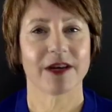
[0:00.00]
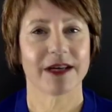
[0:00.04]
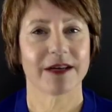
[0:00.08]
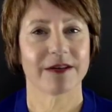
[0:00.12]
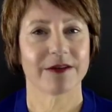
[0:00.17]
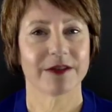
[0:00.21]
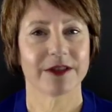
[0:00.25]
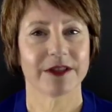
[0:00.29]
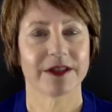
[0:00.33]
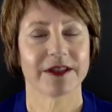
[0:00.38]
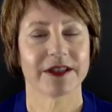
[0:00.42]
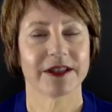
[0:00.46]

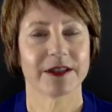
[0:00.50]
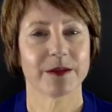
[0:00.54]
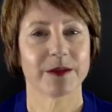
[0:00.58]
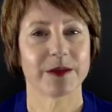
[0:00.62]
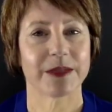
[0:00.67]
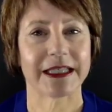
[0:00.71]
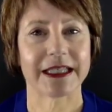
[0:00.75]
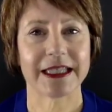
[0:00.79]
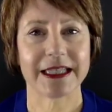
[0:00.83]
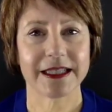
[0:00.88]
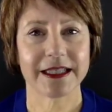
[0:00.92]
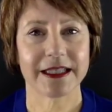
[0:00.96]
Everything
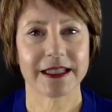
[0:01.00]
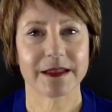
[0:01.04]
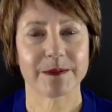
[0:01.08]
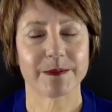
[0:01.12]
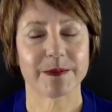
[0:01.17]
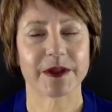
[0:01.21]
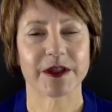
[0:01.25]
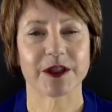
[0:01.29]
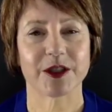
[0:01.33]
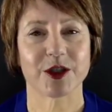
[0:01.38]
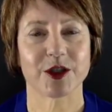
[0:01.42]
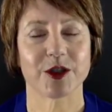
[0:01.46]
we
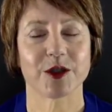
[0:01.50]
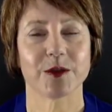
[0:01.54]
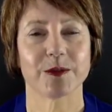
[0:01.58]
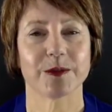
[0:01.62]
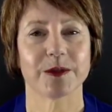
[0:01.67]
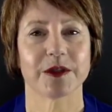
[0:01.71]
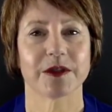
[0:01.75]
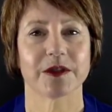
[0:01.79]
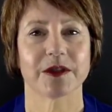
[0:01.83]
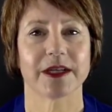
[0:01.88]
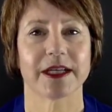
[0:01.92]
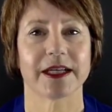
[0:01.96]
keep and
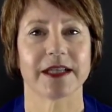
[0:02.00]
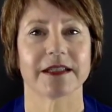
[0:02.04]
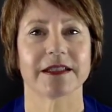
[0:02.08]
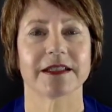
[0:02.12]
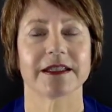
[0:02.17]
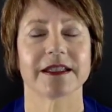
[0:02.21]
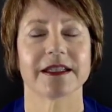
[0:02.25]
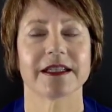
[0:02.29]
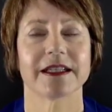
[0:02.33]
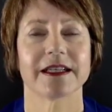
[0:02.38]
accumulate